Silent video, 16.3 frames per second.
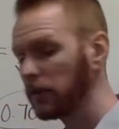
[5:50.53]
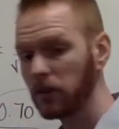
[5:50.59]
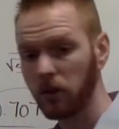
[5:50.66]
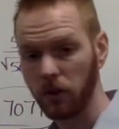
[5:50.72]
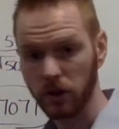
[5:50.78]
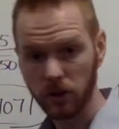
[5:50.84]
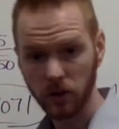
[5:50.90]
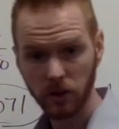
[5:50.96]

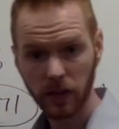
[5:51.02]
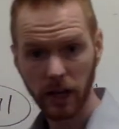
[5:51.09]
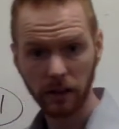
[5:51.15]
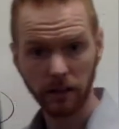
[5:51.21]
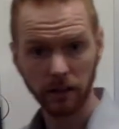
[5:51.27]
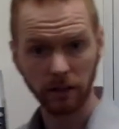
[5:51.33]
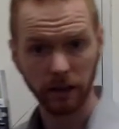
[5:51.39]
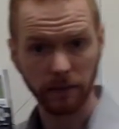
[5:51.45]
degrees in your
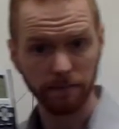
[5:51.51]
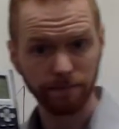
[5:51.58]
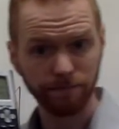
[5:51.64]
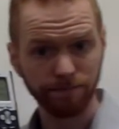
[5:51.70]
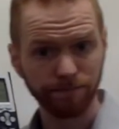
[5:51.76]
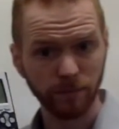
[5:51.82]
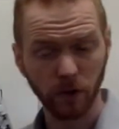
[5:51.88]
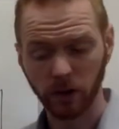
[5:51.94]
calculator.
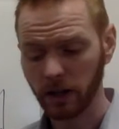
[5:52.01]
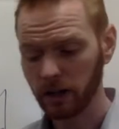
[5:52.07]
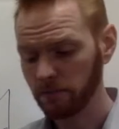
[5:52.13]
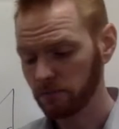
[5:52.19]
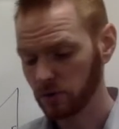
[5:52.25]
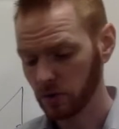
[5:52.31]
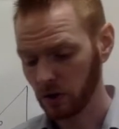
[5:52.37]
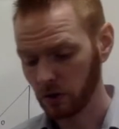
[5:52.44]
Okay,
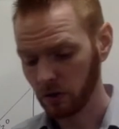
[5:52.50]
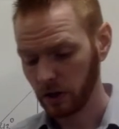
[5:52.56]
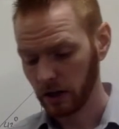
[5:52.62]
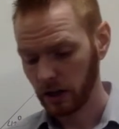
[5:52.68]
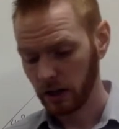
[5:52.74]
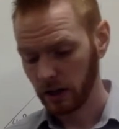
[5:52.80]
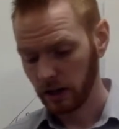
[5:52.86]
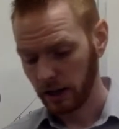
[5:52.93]
so
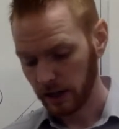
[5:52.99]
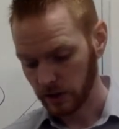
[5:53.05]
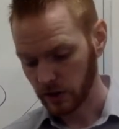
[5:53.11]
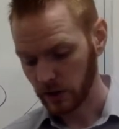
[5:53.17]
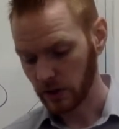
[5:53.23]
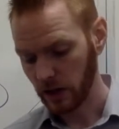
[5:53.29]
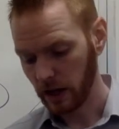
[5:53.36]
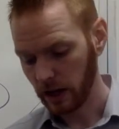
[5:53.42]
hit
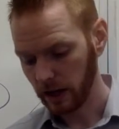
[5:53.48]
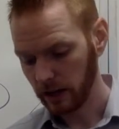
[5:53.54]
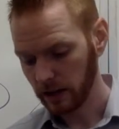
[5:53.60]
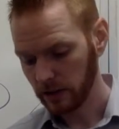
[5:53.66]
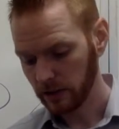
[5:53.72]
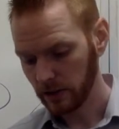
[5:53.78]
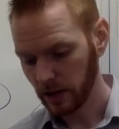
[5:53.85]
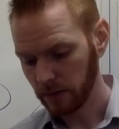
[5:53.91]

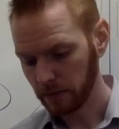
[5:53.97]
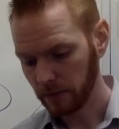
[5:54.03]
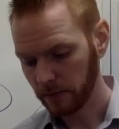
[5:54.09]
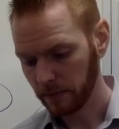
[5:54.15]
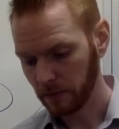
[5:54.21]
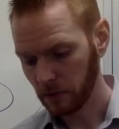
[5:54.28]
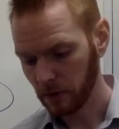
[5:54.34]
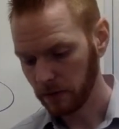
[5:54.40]
sine, type in
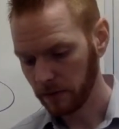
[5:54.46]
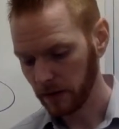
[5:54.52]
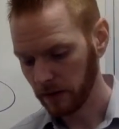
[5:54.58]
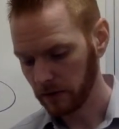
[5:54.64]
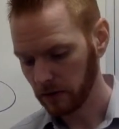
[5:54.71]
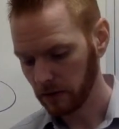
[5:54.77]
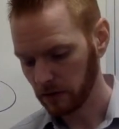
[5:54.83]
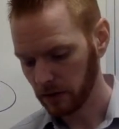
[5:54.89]

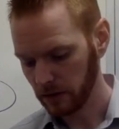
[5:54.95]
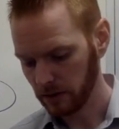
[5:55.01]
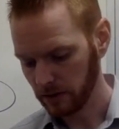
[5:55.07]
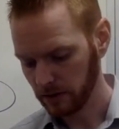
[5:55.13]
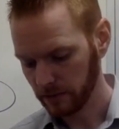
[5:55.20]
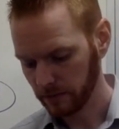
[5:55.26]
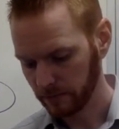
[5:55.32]
45 degrees.